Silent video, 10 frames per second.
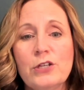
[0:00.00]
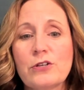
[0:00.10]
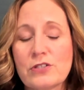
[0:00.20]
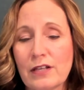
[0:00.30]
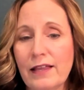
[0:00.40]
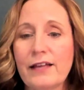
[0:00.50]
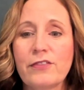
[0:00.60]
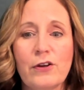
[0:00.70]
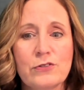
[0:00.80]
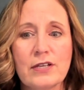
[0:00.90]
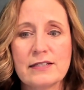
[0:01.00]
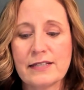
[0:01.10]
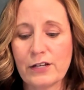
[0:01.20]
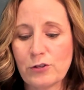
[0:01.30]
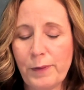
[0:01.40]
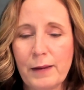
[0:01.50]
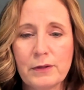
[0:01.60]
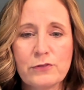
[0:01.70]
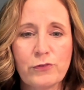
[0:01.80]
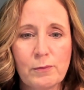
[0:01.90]
You'll select those and schedule
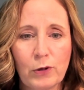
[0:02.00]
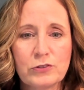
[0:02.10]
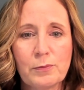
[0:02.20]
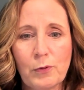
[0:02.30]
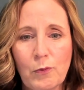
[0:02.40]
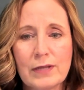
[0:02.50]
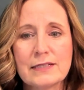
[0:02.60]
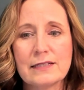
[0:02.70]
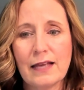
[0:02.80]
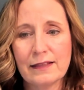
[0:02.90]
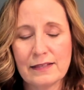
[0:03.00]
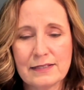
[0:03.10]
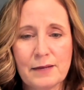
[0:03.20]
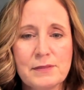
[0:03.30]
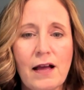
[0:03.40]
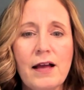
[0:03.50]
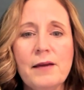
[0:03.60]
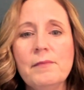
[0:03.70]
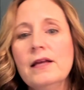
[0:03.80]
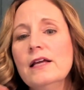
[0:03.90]
payments for multiple ones at the same time.